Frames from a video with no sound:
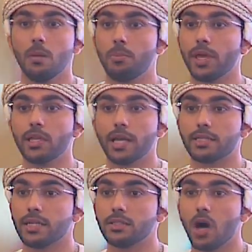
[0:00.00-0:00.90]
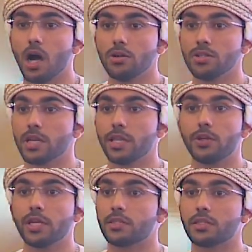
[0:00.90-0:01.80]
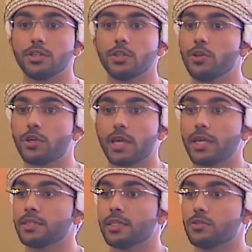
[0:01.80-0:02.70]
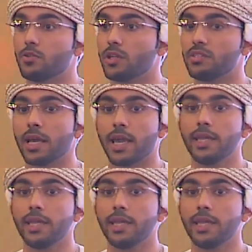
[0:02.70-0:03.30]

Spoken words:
pay like $10, and you can get to attack